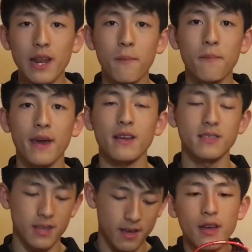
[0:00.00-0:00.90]

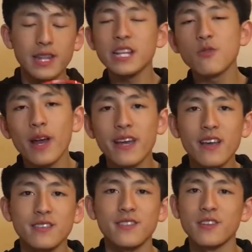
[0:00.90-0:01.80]
Olympics. This
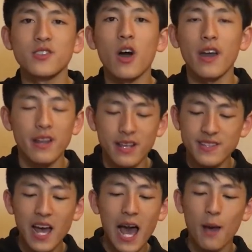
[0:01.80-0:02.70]
racket's design
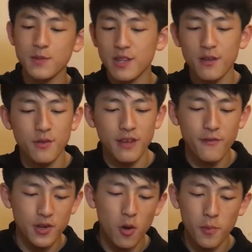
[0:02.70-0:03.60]
is absolutely
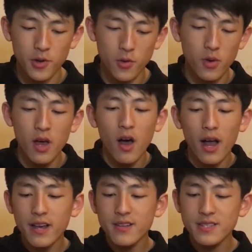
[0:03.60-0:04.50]
phenomenal.
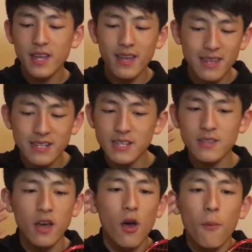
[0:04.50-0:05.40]
I can say this
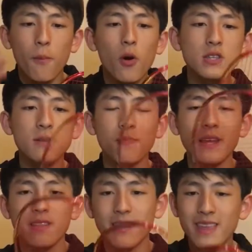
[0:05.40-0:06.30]
is
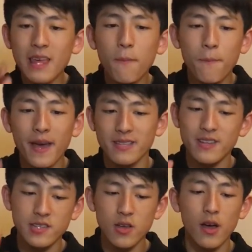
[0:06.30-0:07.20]
possibly the best
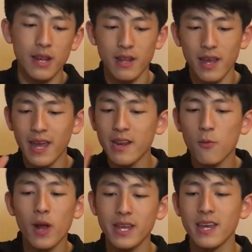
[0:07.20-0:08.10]
design in a
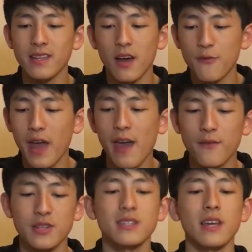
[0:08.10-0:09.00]
racket that I've
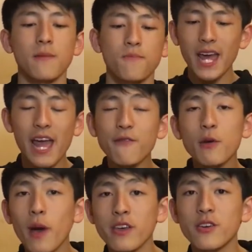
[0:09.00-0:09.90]
ever seen.
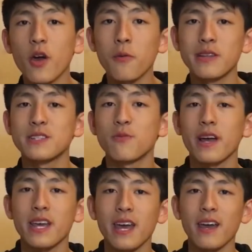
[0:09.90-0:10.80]
Everywhere you go with this
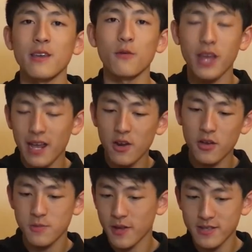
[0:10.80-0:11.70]
racket, you'll get
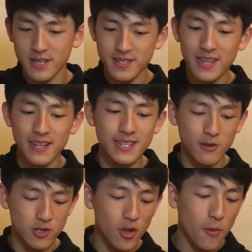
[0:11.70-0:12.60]
looks because it stands
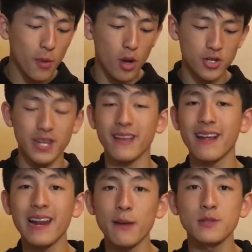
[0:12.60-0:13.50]
out so much, it
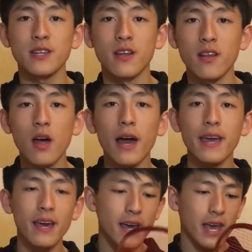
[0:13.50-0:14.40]
gleams in the
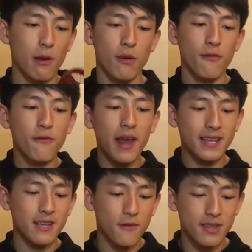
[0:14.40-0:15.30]
light, it
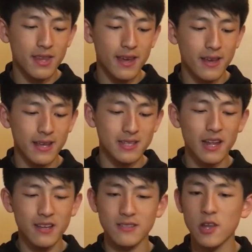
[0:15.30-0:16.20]
reflects everything, it's
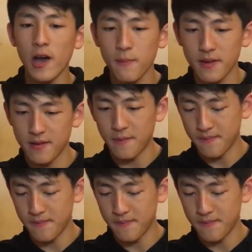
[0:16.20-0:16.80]
like a diamond.